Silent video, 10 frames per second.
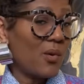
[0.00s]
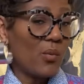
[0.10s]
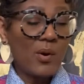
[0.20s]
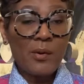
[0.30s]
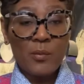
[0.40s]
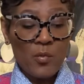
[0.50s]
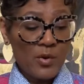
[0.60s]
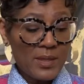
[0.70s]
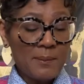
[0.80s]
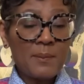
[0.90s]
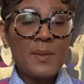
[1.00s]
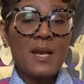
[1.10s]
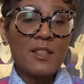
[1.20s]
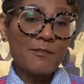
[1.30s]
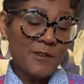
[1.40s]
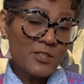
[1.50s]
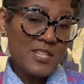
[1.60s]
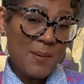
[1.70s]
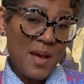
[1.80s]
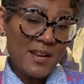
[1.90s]
Wore them the first
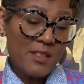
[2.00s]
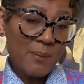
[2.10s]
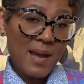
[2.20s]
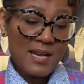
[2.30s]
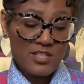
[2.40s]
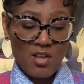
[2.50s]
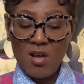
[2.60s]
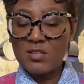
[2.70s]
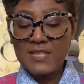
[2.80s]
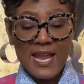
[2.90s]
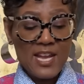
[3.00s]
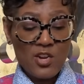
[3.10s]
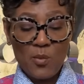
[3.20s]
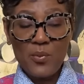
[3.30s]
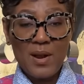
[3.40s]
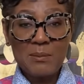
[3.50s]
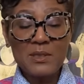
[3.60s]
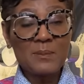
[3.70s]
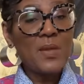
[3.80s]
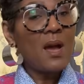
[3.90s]
time out of the box all day, no
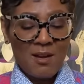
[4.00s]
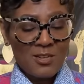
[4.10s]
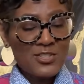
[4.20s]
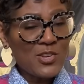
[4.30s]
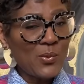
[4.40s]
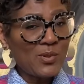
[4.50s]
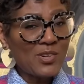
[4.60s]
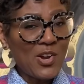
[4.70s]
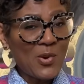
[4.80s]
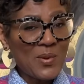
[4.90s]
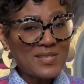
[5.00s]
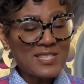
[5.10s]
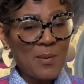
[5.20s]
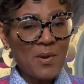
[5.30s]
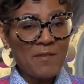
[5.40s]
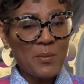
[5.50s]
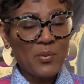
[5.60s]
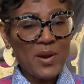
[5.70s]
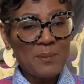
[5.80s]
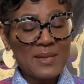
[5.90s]
problem. Also will go with some of the
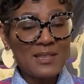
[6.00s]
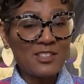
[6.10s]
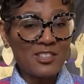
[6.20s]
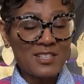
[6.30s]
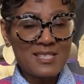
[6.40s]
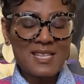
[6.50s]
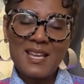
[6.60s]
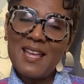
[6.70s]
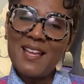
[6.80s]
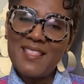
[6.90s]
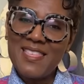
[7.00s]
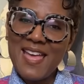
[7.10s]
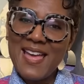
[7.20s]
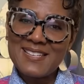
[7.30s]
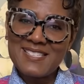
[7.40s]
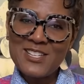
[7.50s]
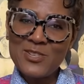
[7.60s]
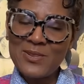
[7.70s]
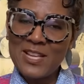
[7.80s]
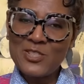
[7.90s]
preppy looks that I do
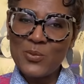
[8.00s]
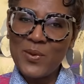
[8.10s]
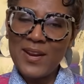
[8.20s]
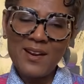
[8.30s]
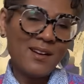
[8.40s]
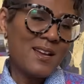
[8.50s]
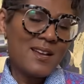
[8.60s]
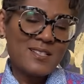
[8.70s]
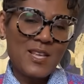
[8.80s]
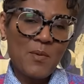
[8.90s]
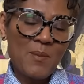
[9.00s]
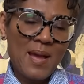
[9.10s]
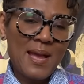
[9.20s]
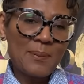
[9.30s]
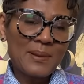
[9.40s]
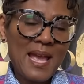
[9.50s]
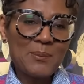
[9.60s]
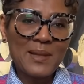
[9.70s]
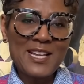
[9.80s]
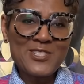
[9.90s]
like to wear, some of my plaid
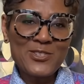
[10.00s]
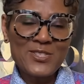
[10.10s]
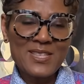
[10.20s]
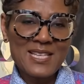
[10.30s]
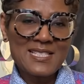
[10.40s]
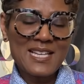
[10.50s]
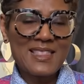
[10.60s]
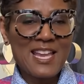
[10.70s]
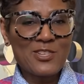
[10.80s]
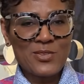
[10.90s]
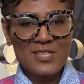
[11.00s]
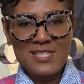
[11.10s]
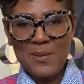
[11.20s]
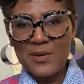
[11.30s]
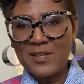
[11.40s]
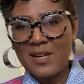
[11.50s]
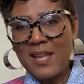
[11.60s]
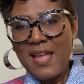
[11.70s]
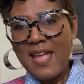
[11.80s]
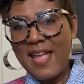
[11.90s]
blazers and things like that during the summer,
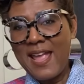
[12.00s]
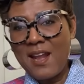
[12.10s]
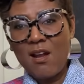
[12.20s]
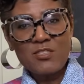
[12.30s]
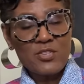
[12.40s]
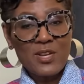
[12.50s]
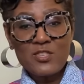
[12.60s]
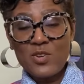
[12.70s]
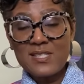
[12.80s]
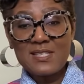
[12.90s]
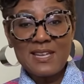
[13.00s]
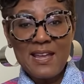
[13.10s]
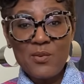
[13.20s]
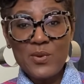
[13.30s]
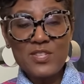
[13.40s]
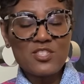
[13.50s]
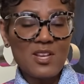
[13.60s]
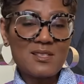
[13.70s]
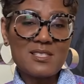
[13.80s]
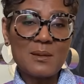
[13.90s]
and also can dress it down with
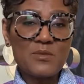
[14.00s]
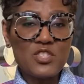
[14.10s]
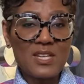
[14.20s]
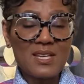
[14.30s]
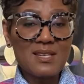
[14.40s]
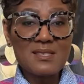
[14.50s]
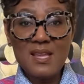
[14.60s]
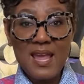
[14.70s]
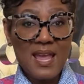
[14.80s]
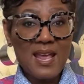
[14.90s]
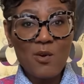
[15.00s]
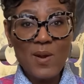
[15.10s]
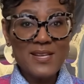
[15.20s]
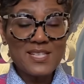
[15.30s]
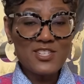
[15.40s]
just some jeans and a white t-shirt.